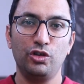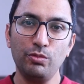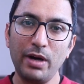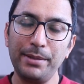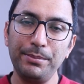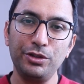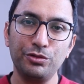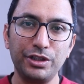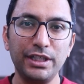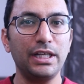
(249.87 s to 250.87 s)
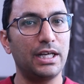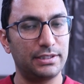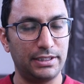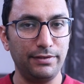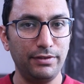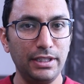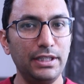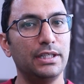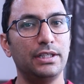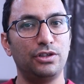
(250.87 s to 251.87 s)
You might be using a
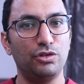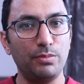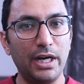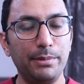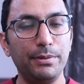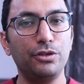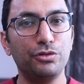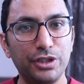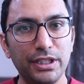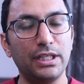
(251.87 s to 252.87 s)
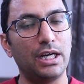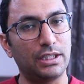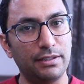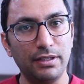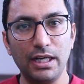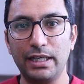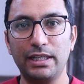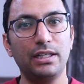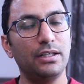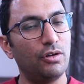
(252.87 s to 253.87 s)
CV, you might be using a cover
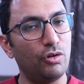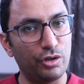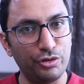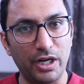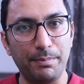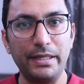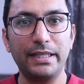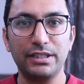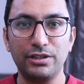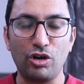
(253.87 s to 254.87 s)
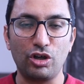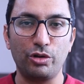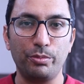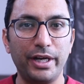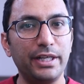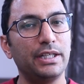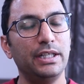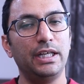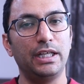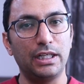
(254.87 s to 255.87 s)
letter or your application document
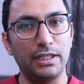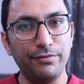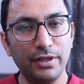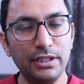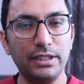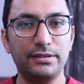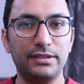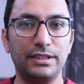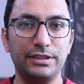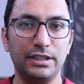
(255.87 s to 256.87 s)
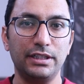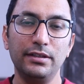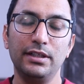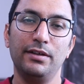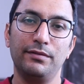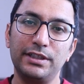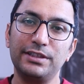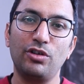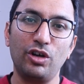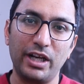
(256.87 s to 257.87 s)
in a different structure which
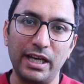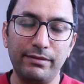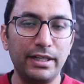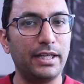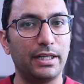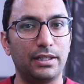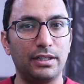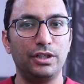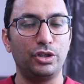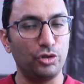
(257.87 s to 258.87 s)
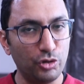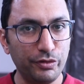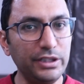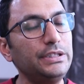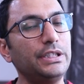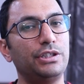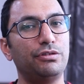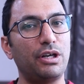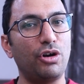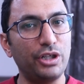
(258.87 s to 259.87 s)
is not relevant here, due to which
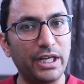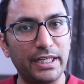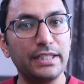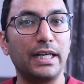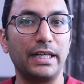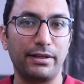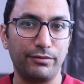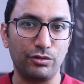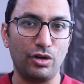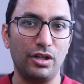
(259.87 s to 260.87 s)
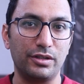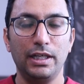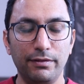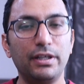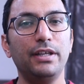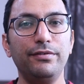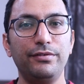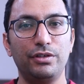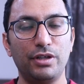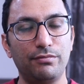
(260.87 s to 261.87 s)
you are not getting the interview calls. Even
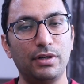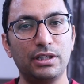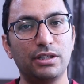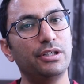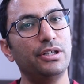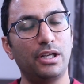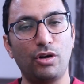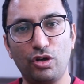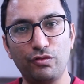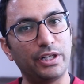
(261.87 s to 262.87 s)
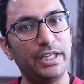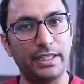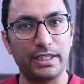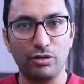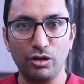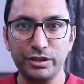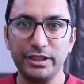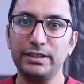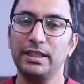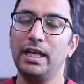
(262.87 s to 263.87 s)
if you have worked on a lot of great
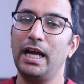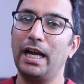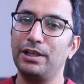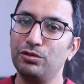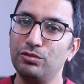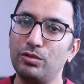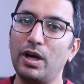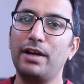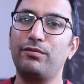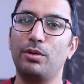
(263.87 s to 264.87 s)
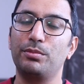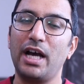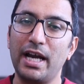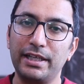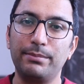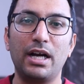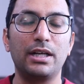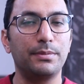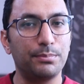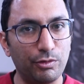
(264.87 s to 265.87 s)
technologies and you are from the high
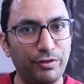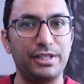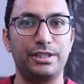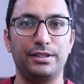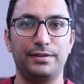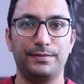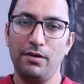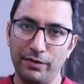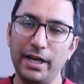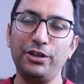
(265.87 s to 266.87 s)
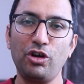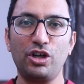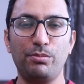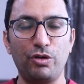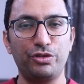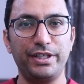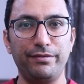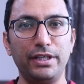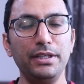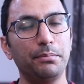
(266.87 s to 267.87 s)
demand profession. When I talk about
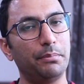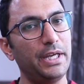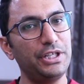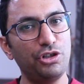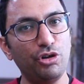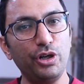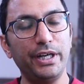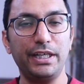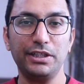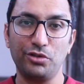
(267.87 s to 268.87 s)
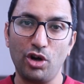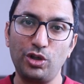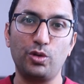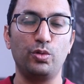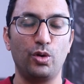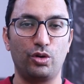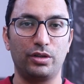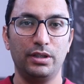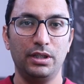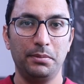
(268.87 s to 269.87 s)
CV, make sure it is not too long,
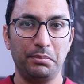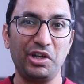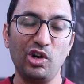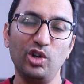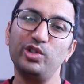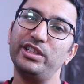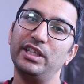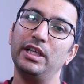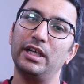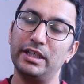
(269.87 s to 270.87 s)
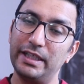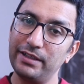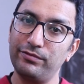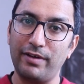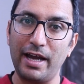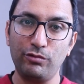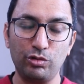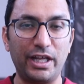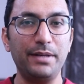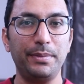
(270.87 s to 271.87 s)
because reading 5
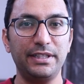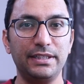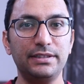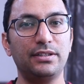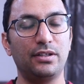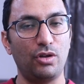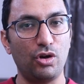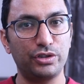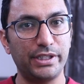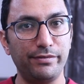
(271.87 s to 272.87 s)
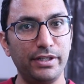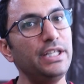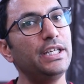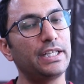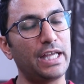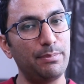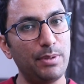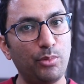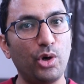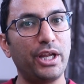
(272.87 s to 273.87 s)
to 10 pages long CV can
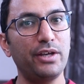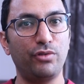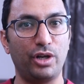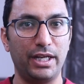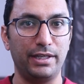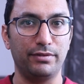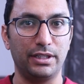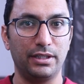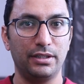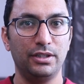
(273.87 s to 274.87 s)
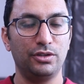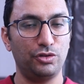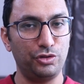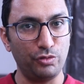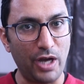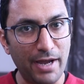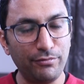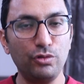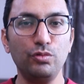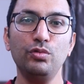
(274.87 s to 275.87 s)
be boring for anyone. So you
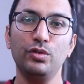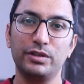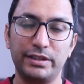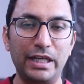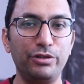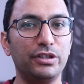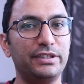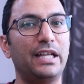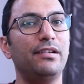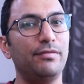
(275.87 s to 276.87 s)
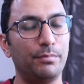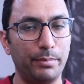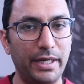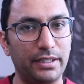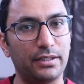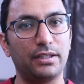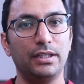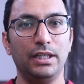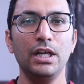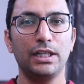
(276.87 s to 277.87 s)
have to sell yourself better.
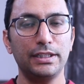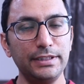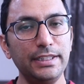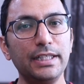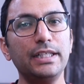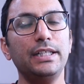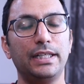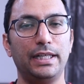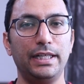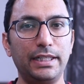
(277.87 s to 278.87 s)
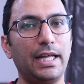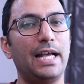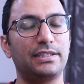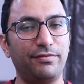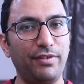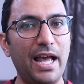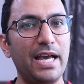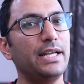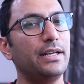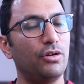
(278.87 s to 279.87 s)
Consider it as a
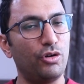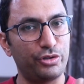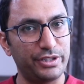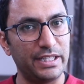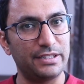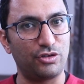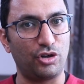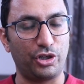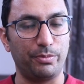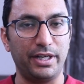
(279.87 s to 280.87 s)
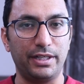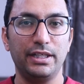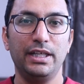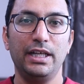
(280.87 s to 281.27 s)
flyer or sales document.